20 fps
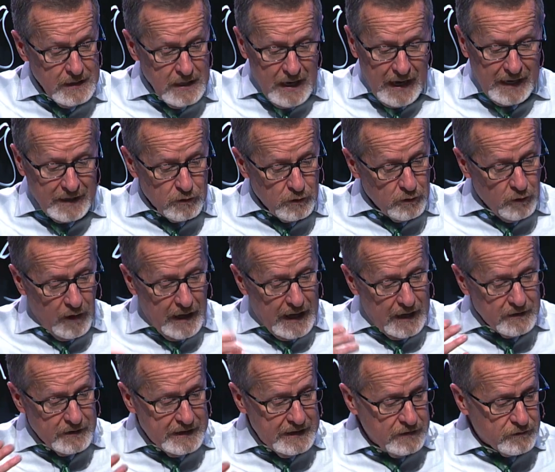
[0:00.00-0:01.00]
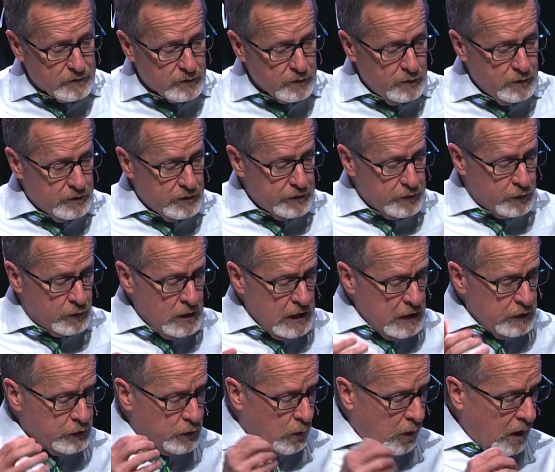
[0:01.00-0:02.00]
I don't know how to get through to you.
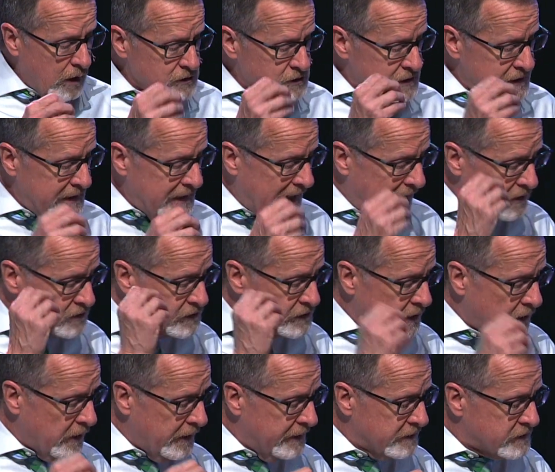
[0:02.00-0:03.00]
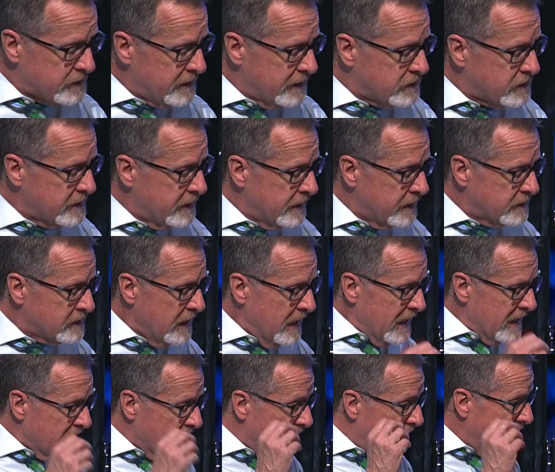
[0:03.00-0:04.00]
You aren't seeing how serious this is.
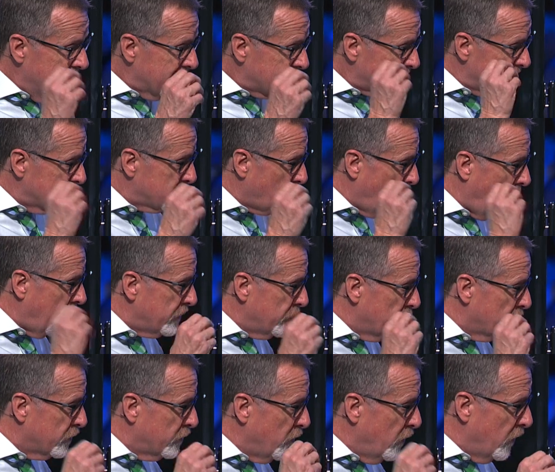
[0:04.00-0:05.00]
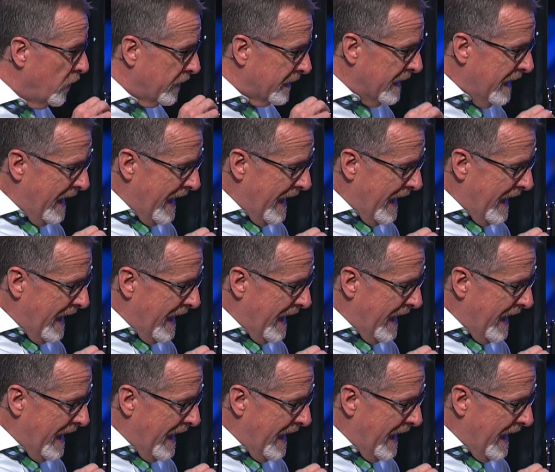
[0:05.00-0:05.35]
This is what you're doing.